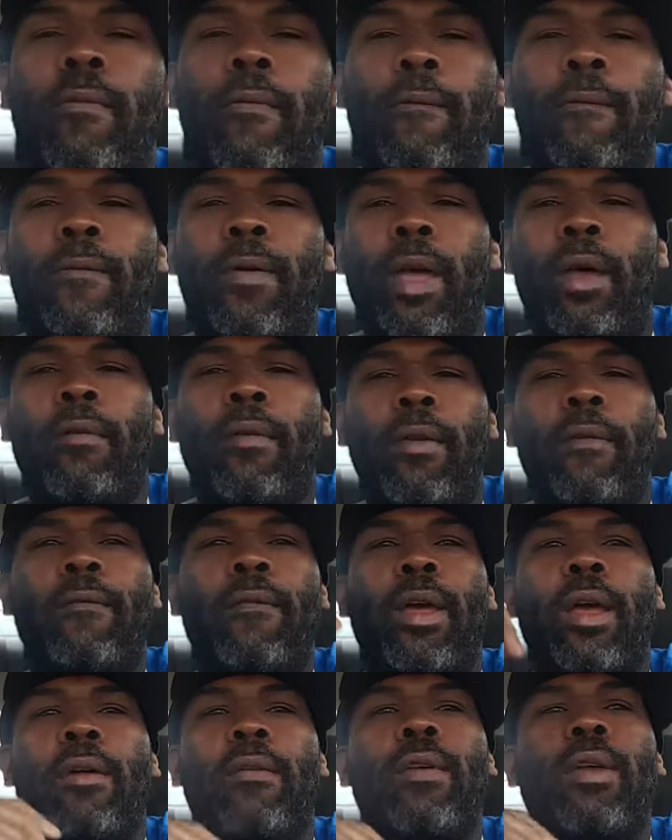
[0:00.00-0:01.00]
Very,
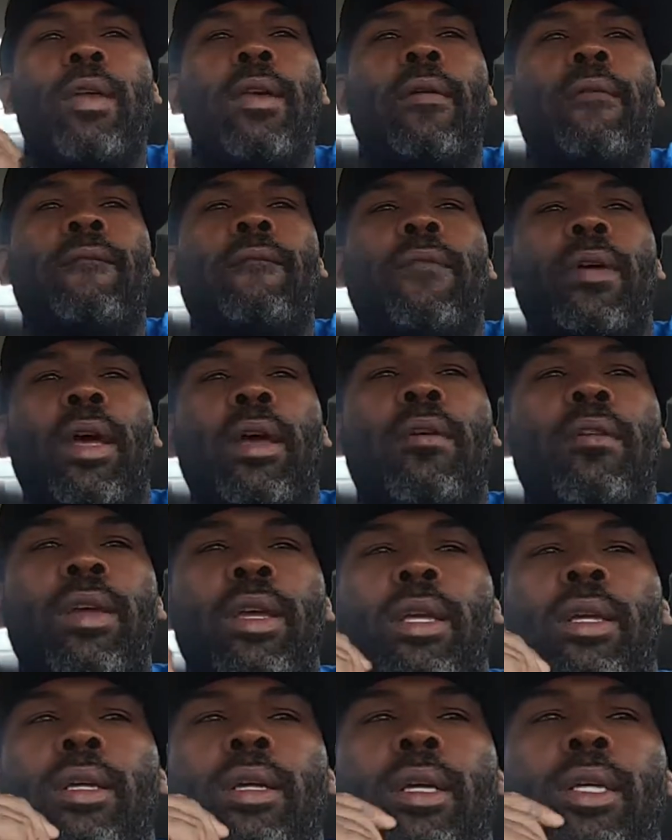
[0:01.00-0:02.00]
very,
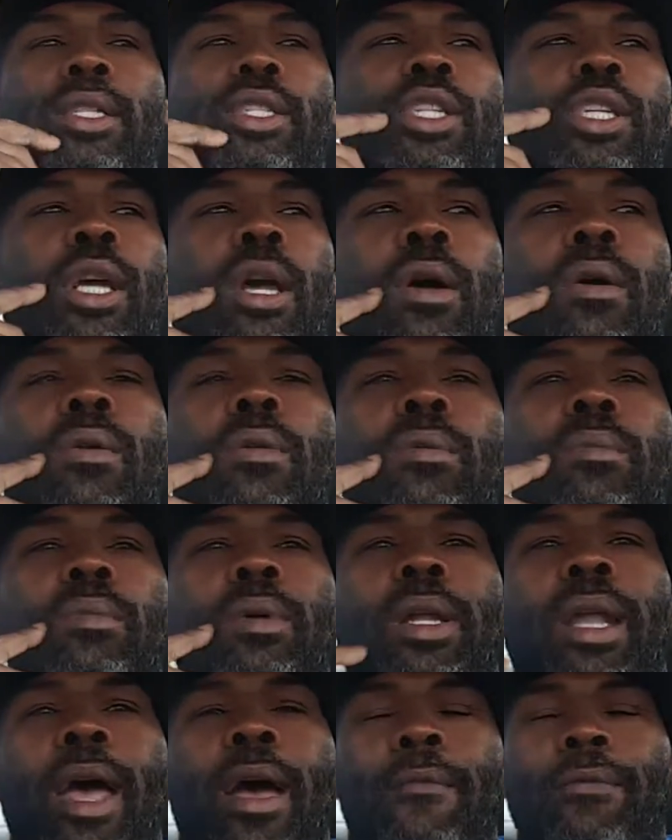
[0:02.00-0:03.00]
very good show.
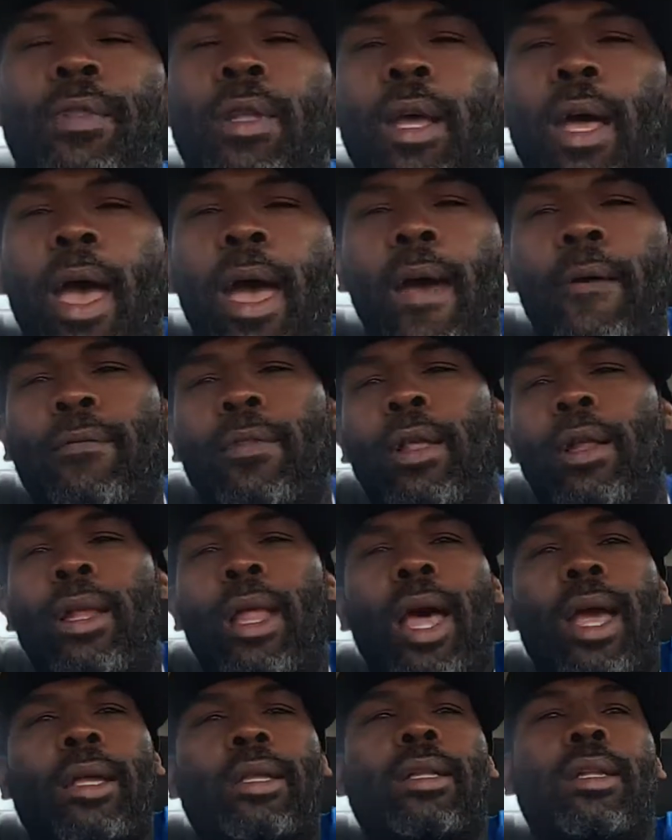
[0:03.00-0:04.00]
But after
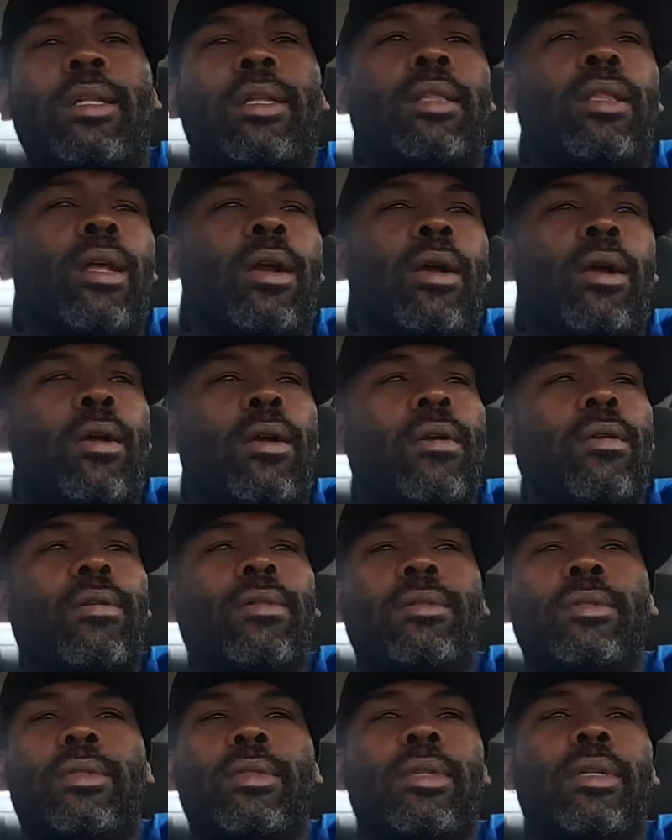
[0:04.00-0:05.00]
like the
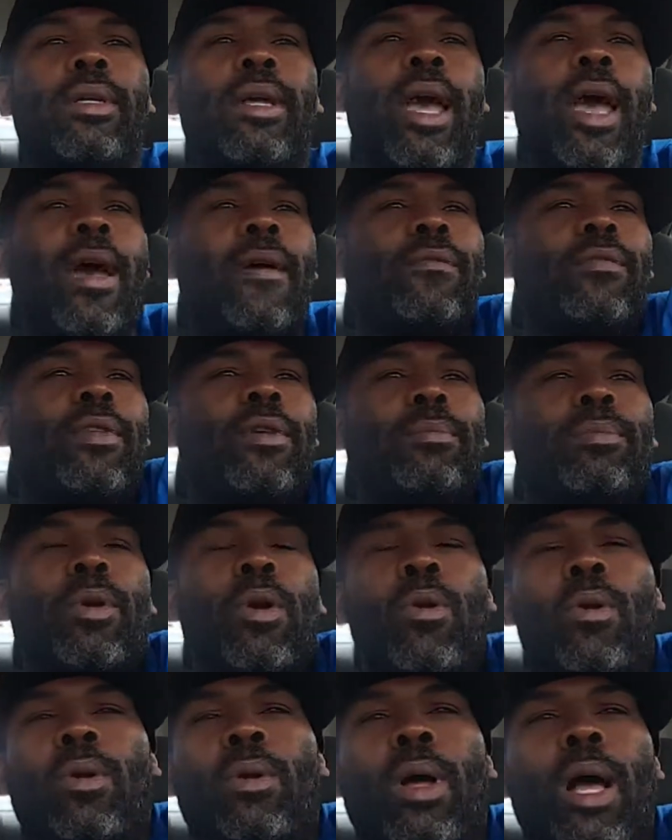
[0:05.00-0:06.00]
third, after
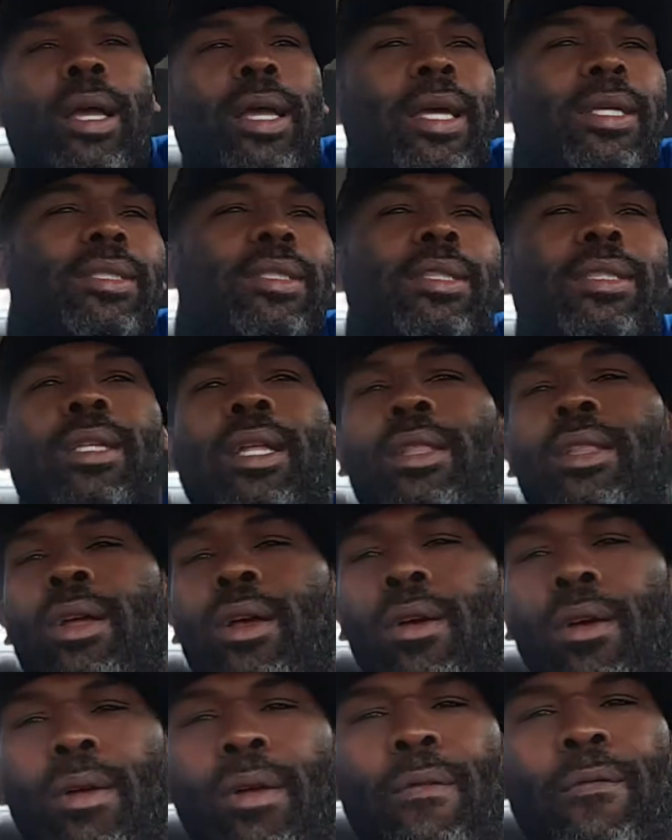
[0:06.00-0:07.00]
going, I guess it's the
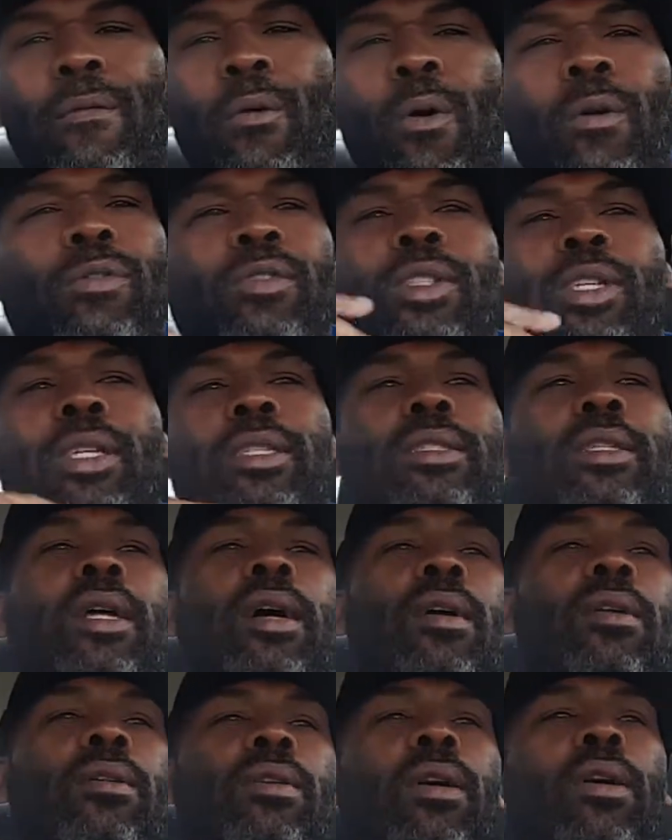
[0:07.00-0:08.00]
third or fourth season, I
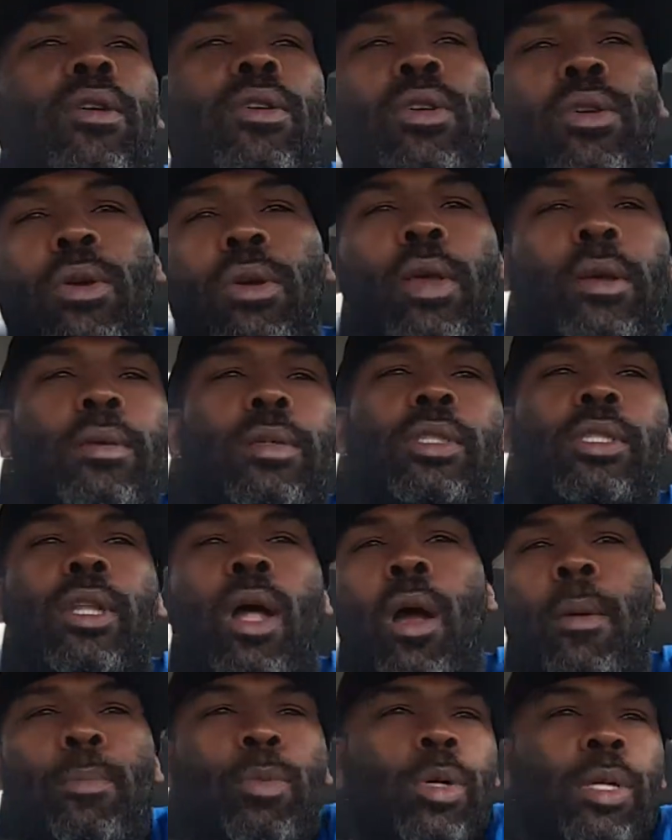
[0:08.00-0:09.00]
don't know, you can
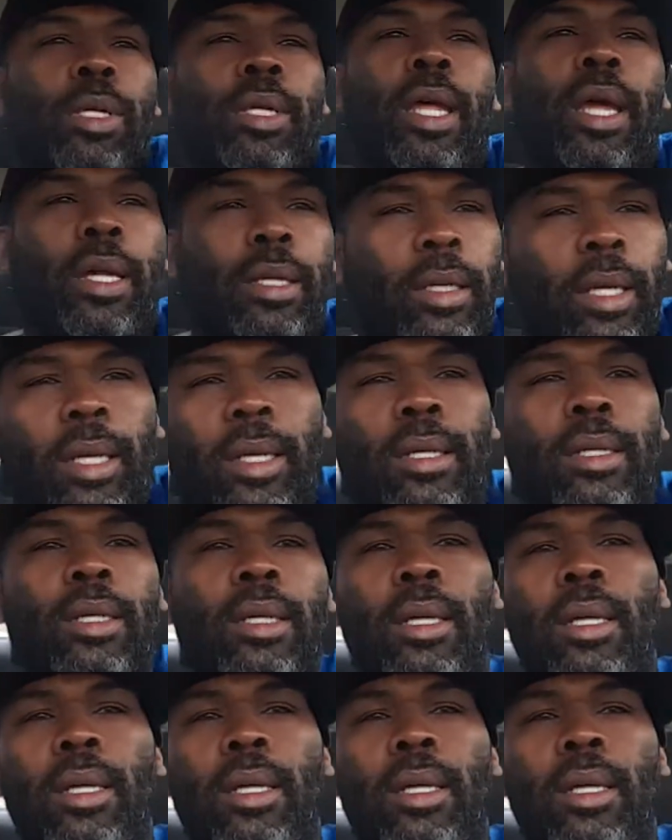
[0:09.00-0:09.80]
start predicting